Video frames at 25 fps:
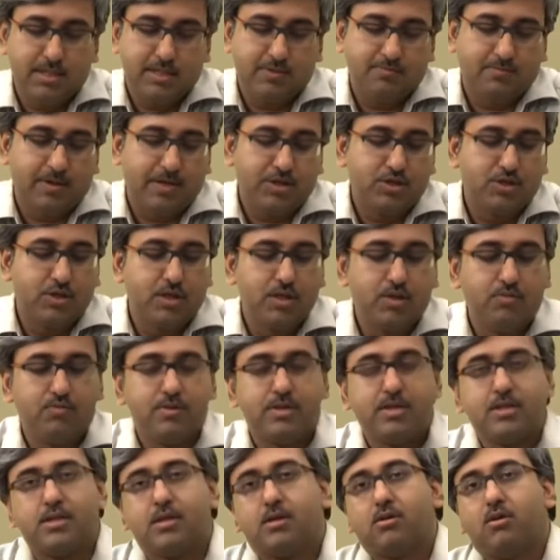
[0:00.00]
especially
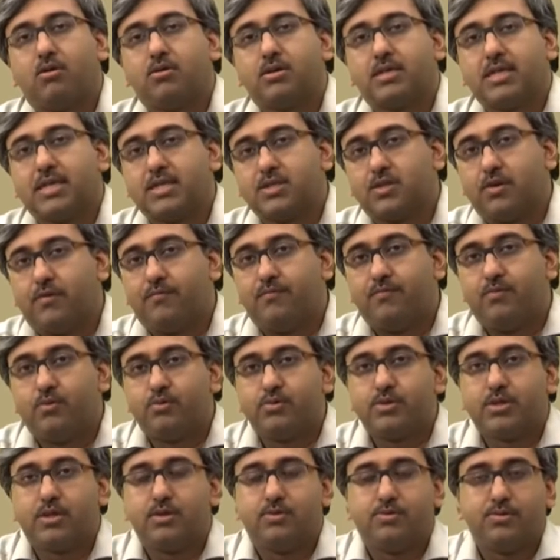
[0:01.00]
within the context of
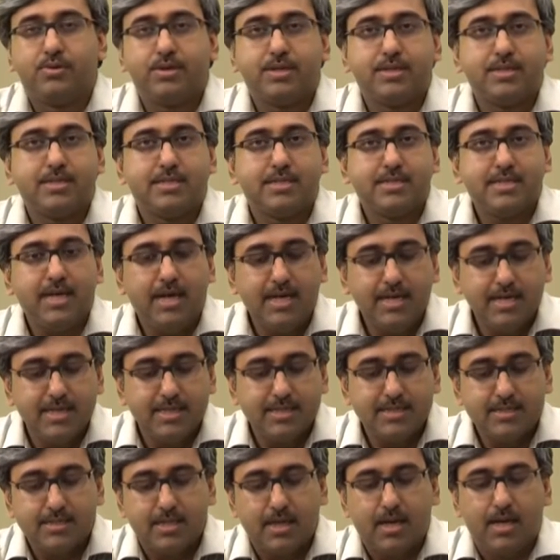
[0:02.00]
post-colonial
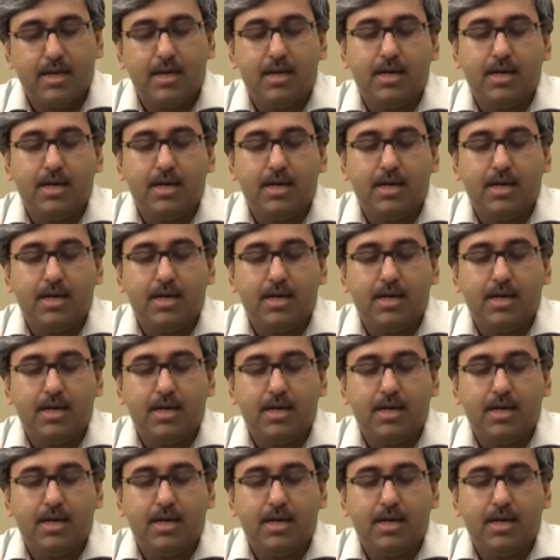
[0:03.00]
studies,